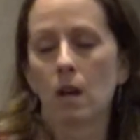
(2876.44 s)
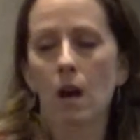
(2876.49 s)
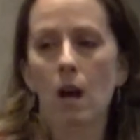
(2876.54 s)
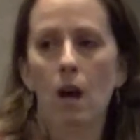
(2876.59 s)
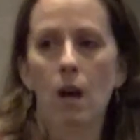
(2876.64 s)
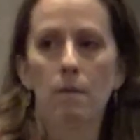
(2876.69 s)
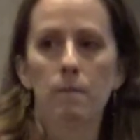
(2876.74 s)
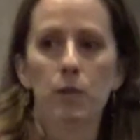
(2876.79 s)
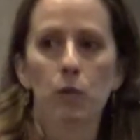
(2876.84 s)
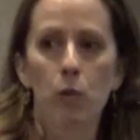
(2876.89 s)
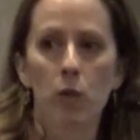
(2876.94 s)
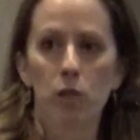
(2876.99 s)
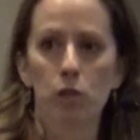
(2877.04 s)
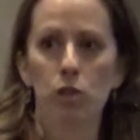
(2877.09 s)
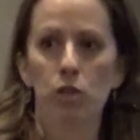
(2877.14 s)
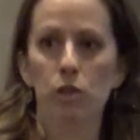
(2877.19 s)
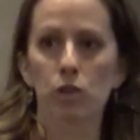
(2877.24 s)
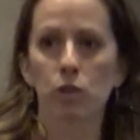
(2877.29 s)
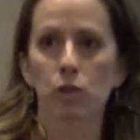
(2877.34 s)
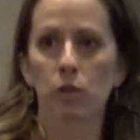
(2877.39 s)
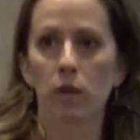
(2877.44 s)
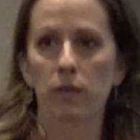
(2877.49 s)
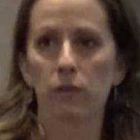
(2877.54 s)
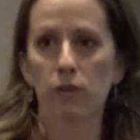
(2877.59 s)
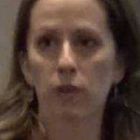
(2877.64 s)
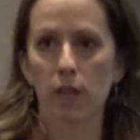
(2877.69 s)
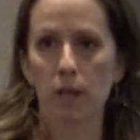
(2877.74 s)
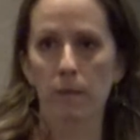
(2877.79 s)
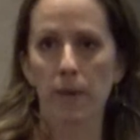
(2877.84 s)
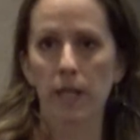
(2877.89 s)
The question is, do I
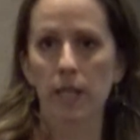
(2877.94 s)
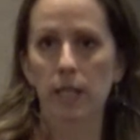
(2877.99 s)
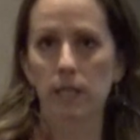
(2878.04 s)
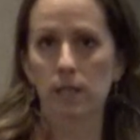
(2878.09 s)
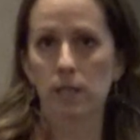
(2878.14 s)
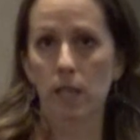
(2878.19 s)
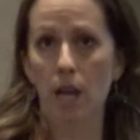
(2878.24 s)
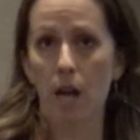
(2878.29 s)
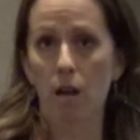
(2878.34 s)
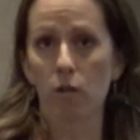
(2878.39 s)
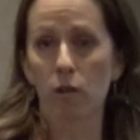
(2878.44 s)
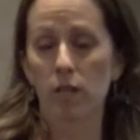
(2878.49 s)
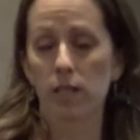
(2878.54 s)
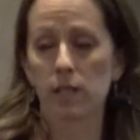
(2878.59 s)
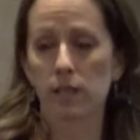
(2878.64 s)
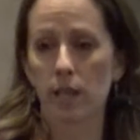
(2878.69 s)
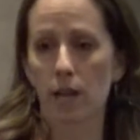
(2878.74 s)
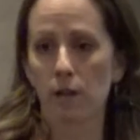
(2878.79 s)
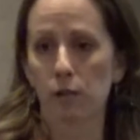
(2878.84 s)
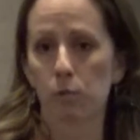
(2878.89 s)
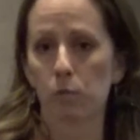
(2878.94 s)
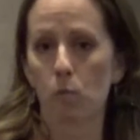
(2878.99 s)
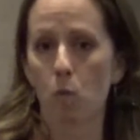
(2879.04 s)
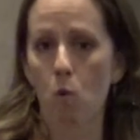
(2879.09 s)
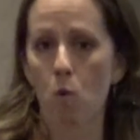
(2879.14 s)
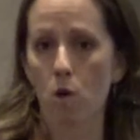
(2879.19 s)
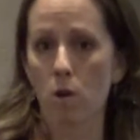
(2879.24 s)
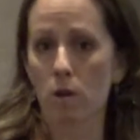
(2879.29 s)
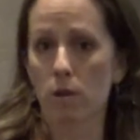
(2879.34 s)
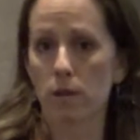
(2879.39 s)
feel like my kids tolerate sals
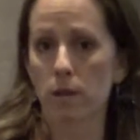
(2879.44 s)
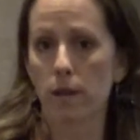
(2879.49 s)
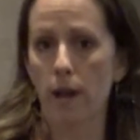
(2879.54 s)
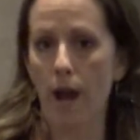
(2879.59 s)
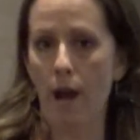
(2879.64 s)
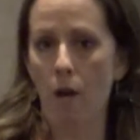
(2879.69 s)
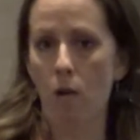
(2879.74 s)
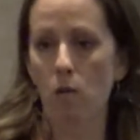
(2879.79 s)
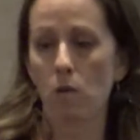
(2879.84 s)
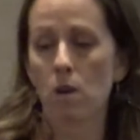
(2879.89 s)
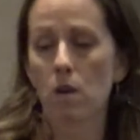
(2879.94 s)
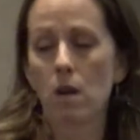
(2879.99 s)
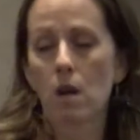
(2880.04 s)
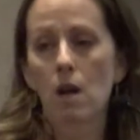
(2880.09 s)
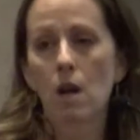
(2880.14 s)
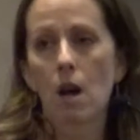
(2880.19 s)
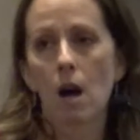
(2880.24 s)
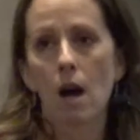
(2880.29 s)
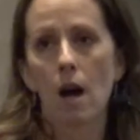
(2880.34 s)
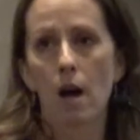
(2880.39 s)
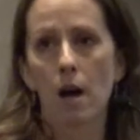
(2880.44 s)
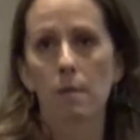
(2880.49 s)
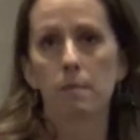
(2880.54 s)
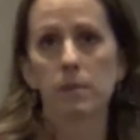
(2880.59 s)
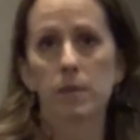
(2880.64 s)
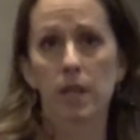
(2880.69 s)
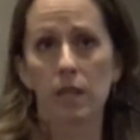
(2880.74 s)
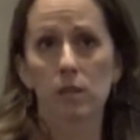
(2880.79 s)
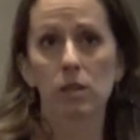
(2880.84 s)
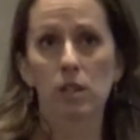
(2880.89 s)
more now?
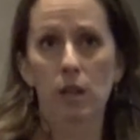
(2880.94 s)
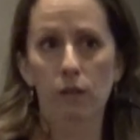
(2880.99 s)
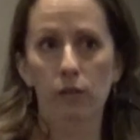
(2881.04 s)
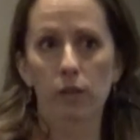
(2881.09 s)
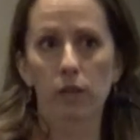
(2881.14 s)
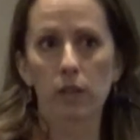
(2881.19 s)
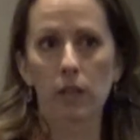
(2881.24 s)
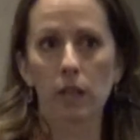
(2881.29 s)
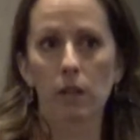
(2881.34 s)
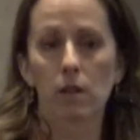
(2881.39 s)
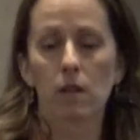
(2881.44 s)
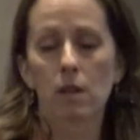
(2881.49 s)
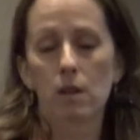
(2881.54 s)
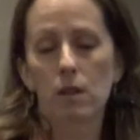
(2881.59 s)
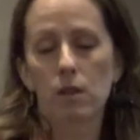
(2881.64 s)
Yes, definitely.